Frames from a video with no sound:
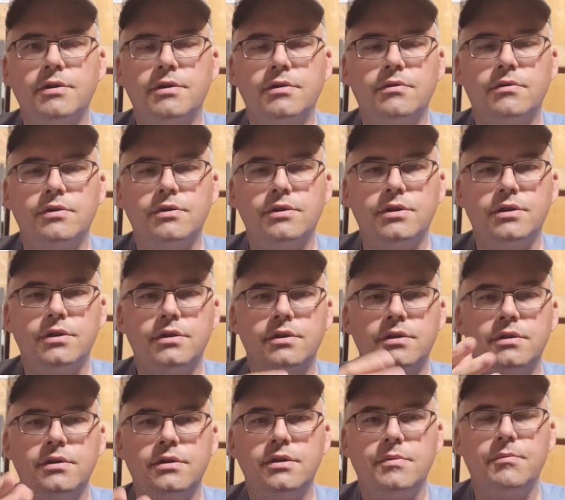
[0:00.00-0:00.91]
I know it's
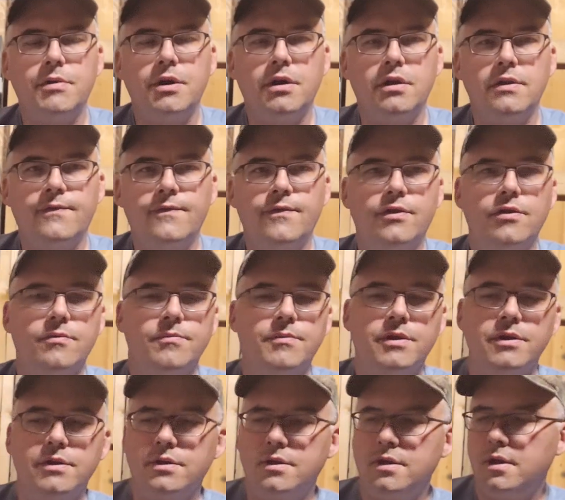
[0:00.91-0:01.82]
a mouthful,
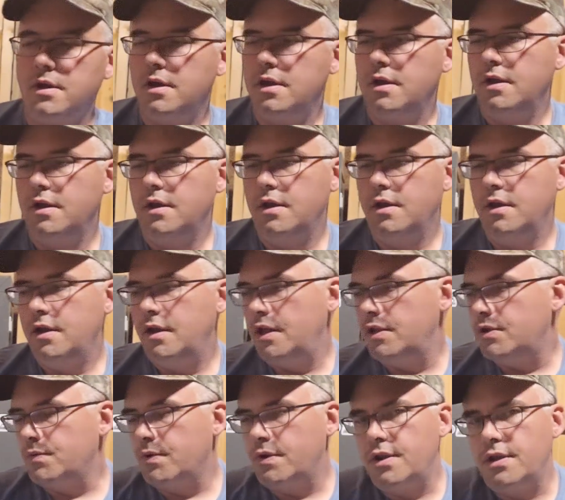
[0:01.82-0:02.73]
but
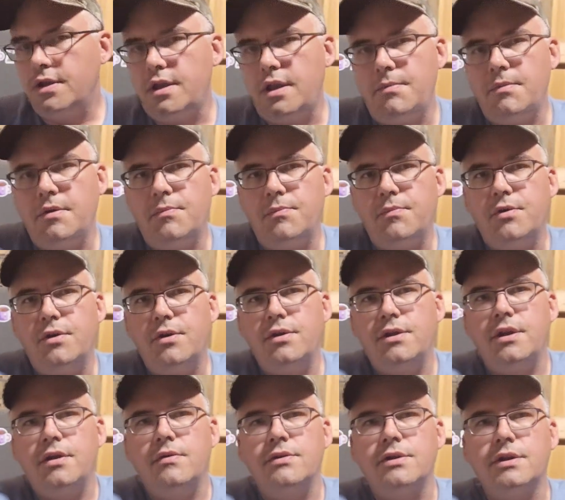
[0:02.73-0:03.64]
it's what I came up
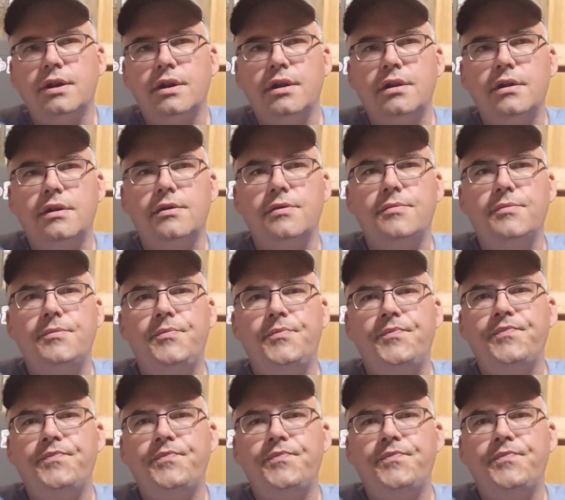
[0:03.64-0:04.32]
with. I was kind of